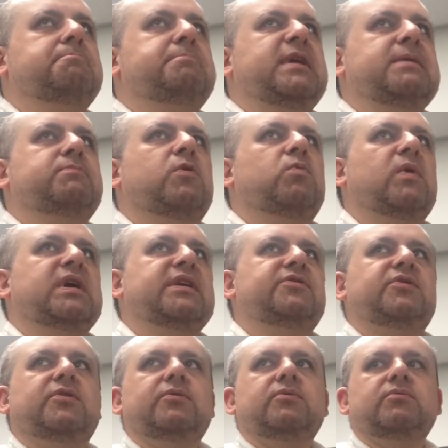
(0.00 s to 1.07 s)
people want to
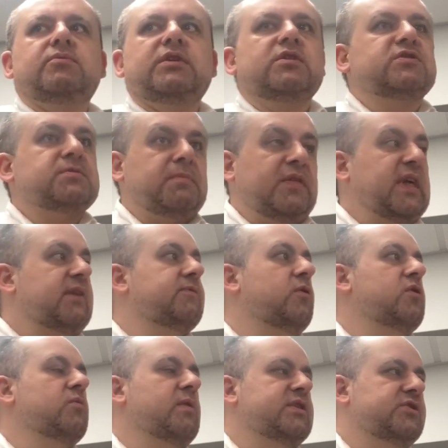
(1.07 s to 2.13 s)
do you know, something like voter
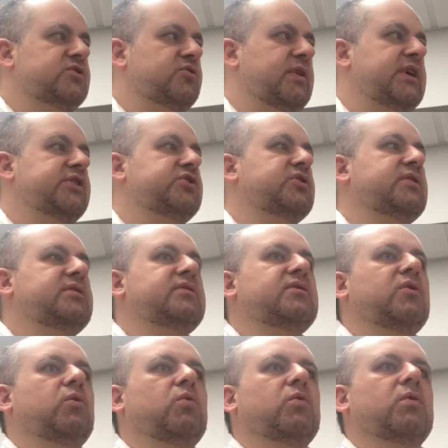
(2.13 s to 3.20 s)
registration
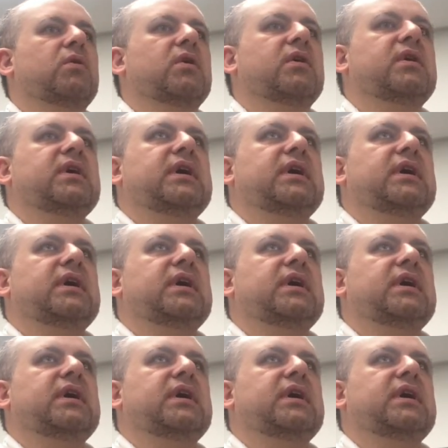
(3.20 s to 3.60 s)
or